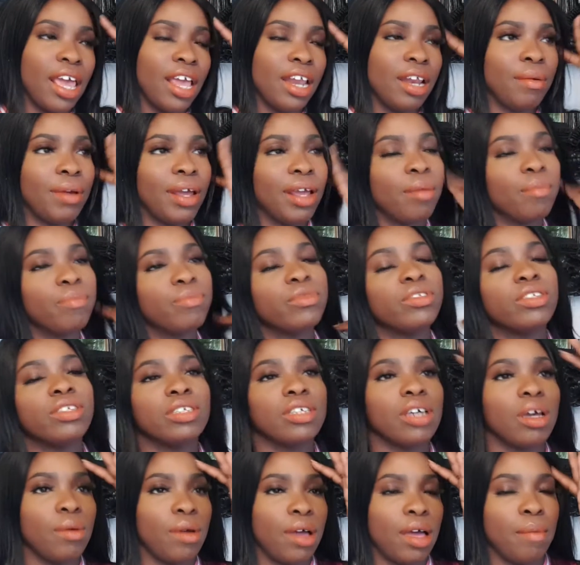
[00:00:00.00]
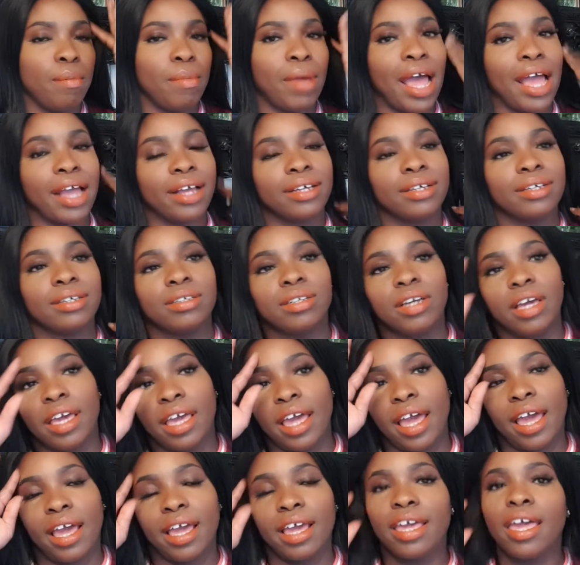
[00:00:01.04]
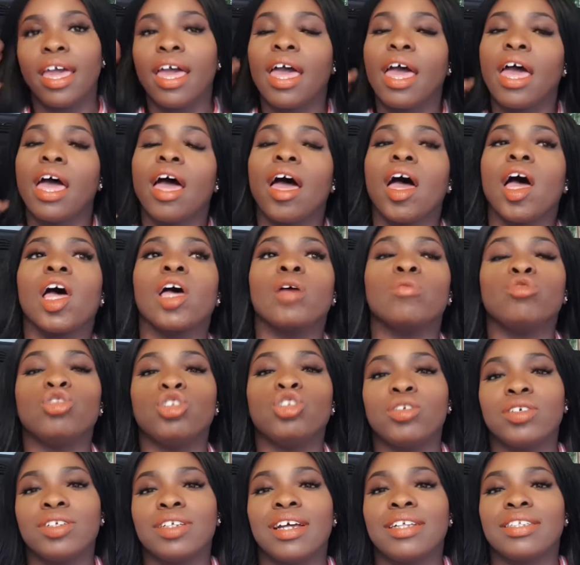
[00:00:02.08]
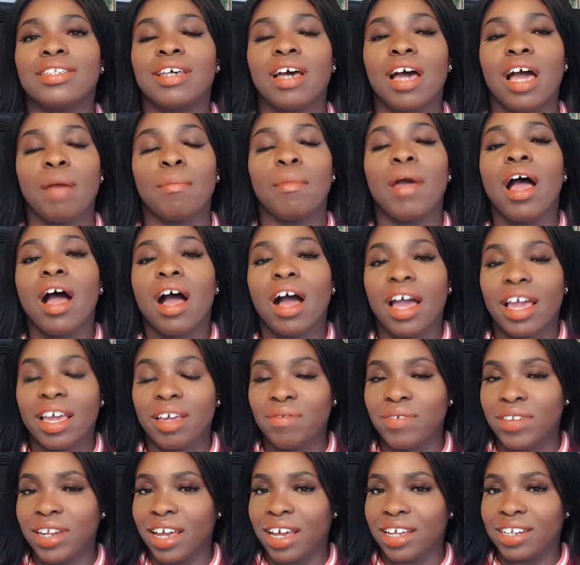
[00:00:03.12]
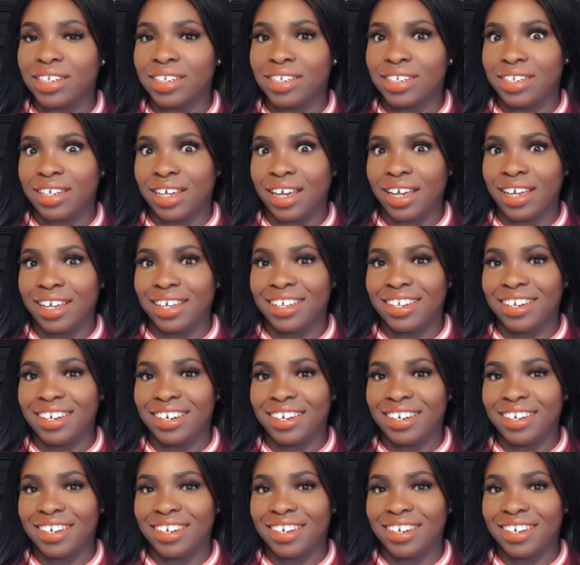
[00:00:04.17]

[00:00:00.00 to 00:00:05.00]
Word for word: anyway, so I'm back, okay? Um, during that time, I even had a date.